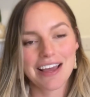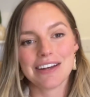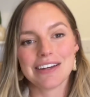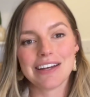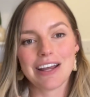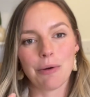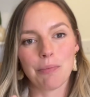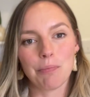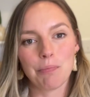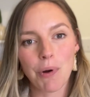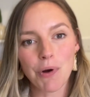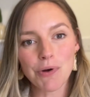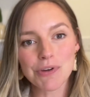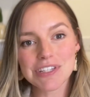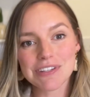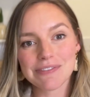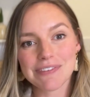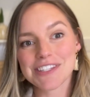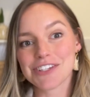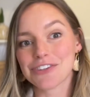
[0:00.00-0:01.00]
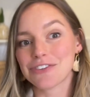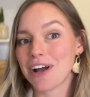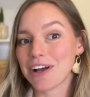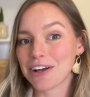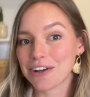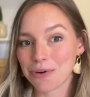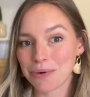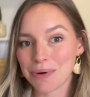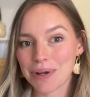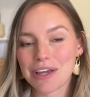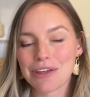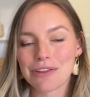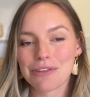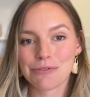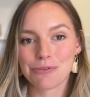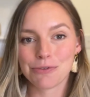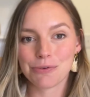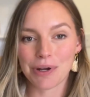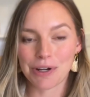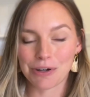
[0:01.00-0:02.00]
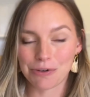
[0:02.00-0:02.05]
Now, most of us are not going through a